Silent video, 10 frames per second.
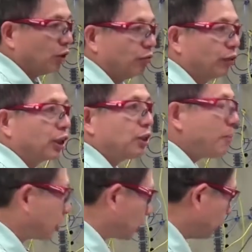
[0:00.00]
You're going to
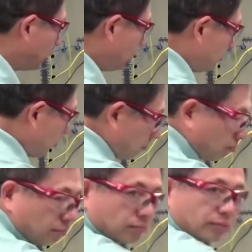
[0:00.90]
measure
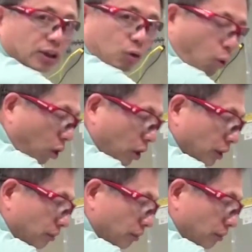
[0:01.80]
the torque